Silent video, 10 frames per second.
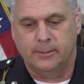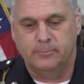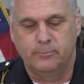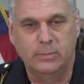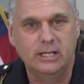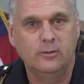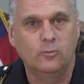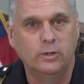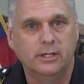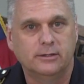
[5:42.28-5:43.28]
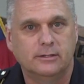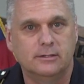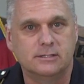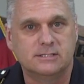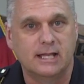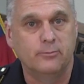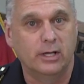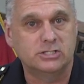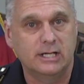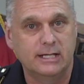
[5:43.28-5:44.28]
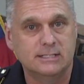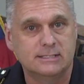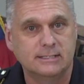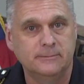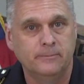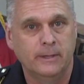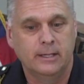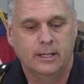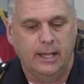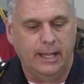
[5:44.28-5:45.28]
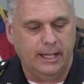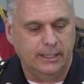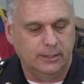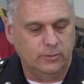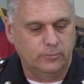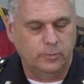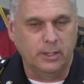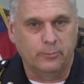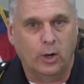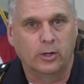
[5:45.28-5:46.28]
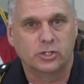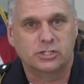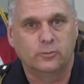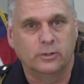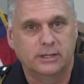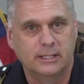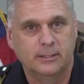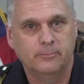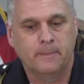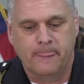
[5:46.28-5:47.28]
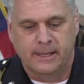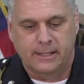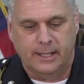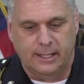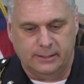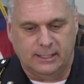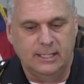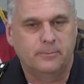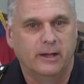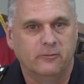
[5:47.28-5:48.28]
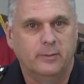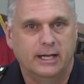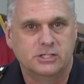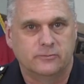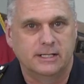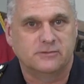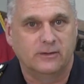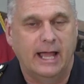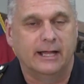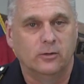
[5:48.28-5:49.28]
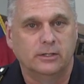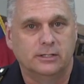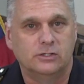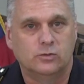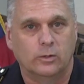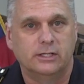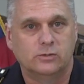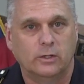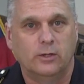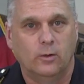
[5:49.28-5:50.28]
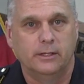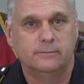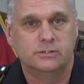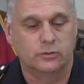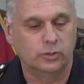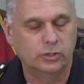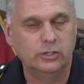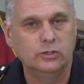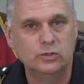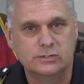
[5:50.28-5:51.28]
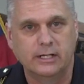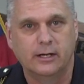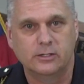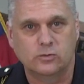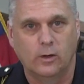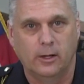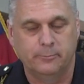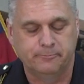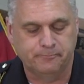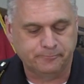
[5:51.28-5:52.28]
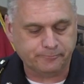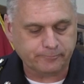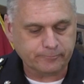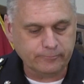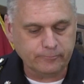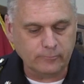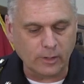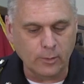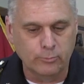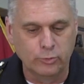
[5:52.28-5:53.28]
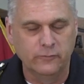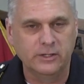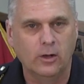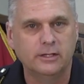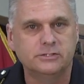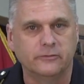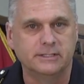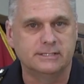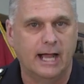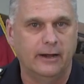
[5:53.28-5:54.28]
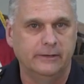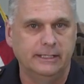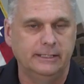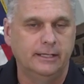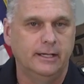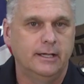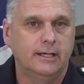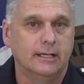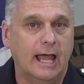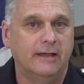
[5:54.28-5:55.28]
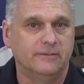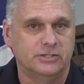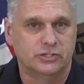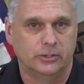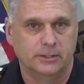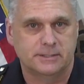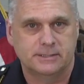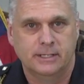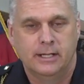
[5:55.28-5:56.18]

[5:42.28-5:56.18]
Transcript: meet with the state budget agency and in partnership with them and keep everybody's rates flat going into 2021. So good news there as well. Moving on to retiree life insurance.